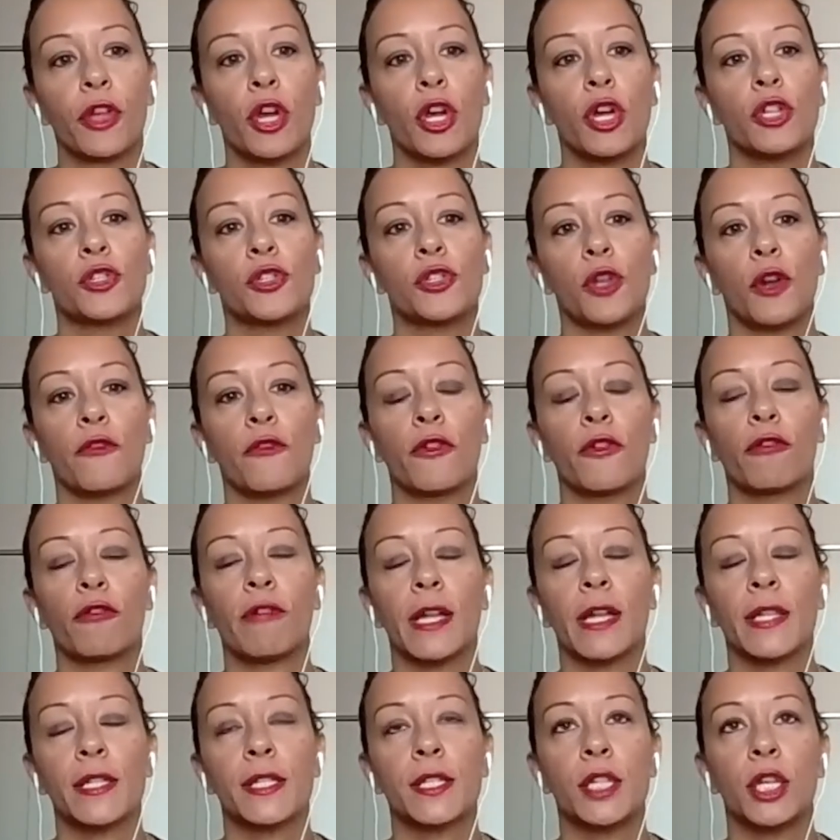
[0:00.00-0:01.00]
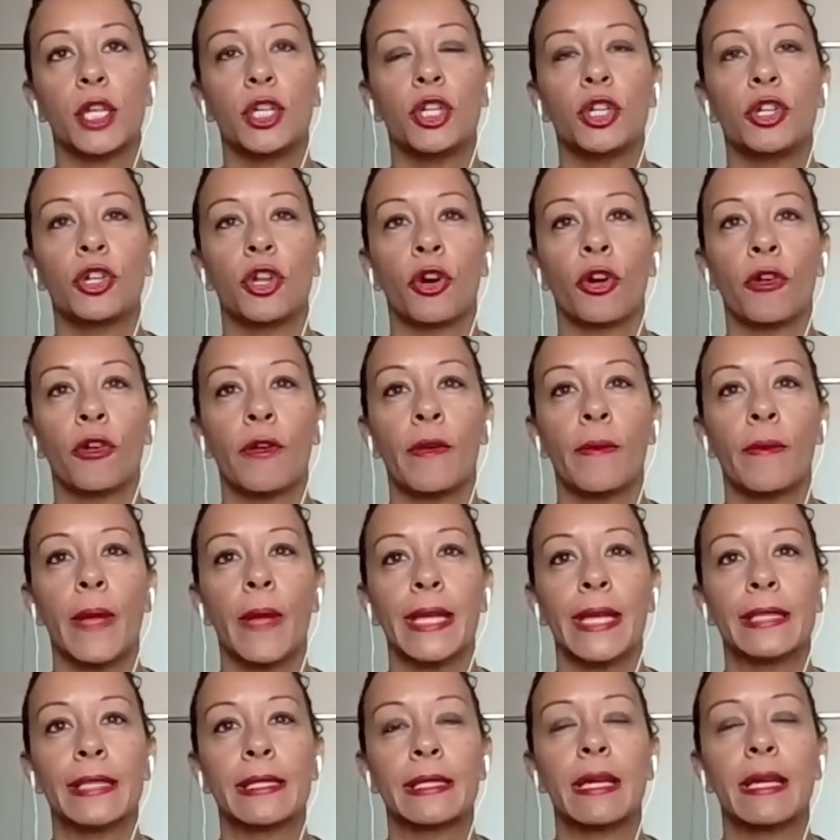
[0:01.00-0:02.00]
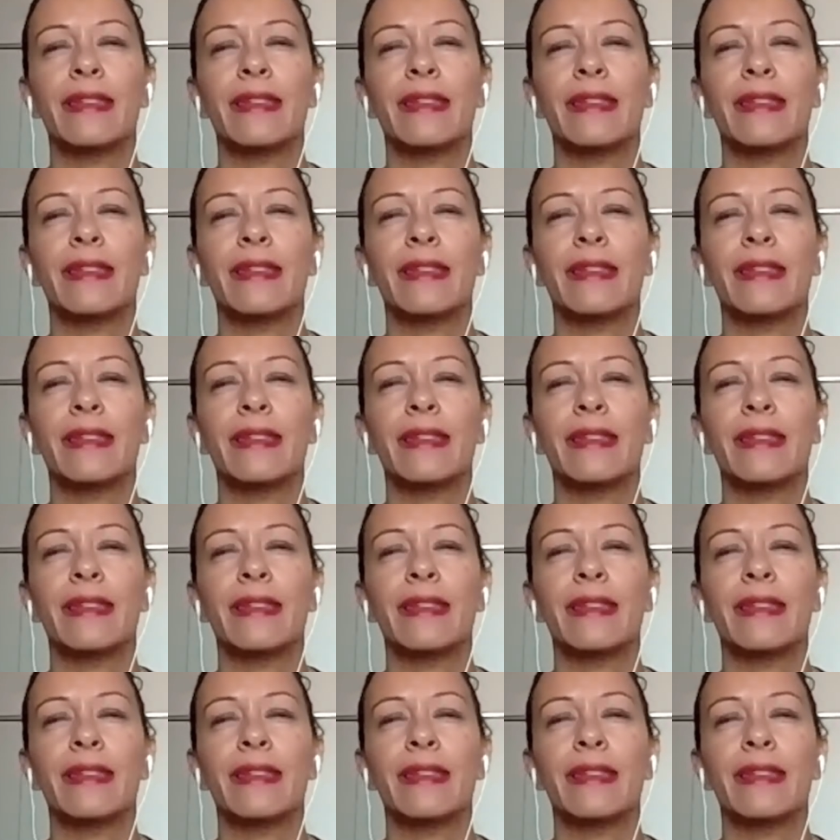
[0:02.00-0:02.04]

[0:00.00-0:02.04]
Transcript: So for us, it's,